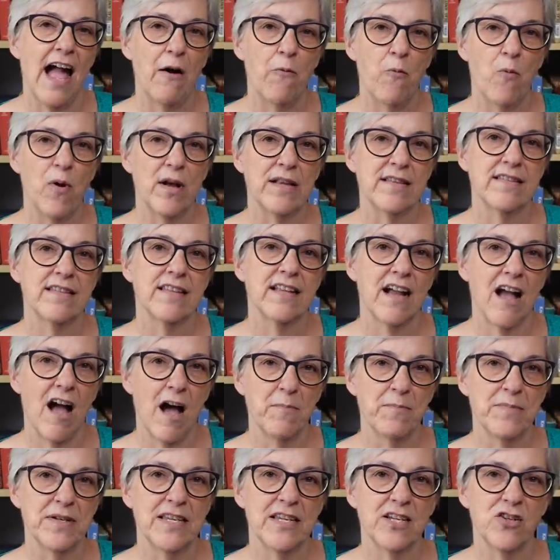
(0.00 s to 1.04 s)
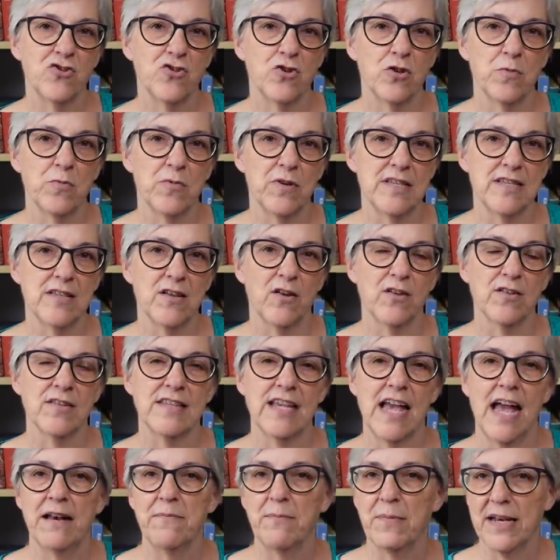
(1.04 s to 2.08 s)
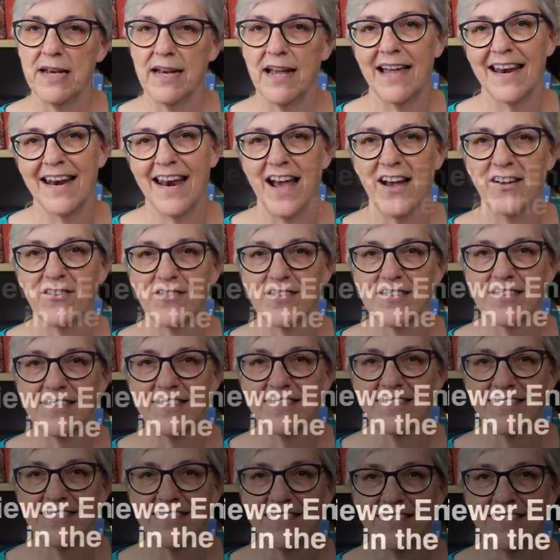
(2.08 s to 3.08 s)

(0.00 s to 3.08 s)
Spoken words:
once the competition results had been announced.